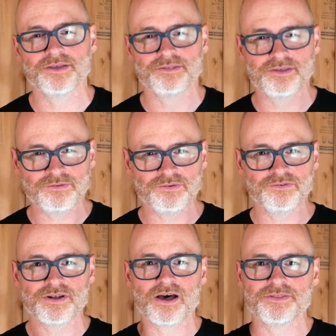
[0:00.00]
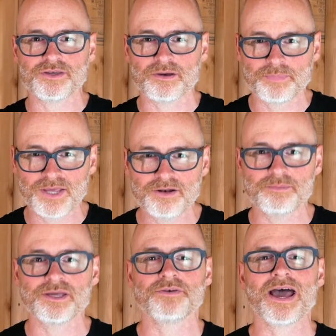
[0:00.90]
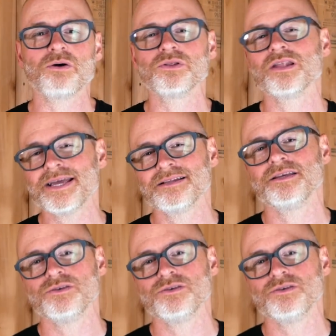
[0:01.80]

that this is not the epitome of how lightly